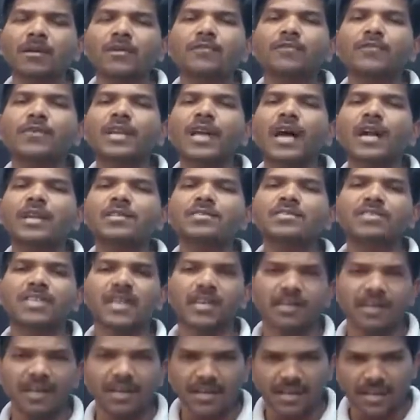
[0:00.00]
Finance
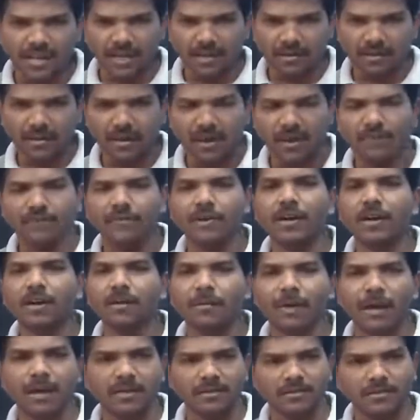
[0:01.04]
Secretary or Federal
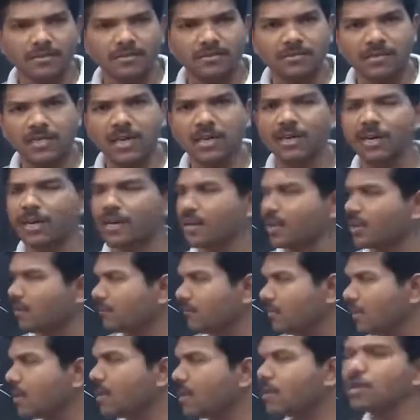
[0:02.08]
Bank Secretary
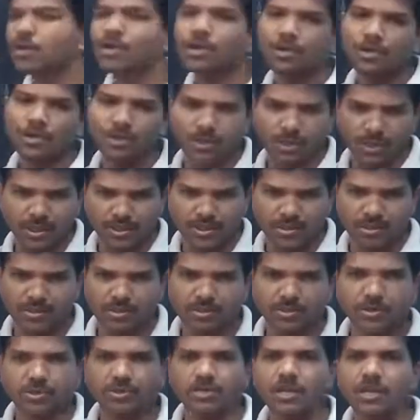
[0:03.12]
of the US.
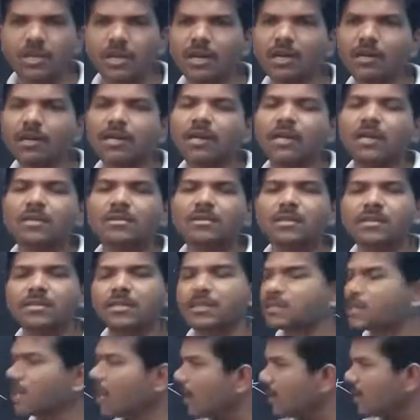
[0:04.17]
So children, this
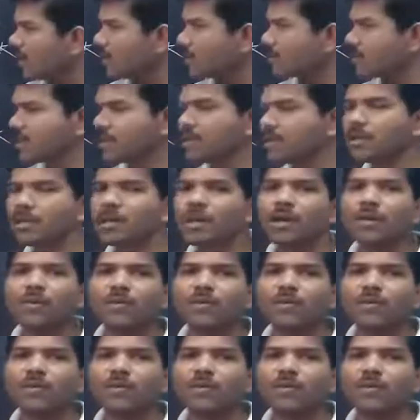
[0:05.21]
is our lesson.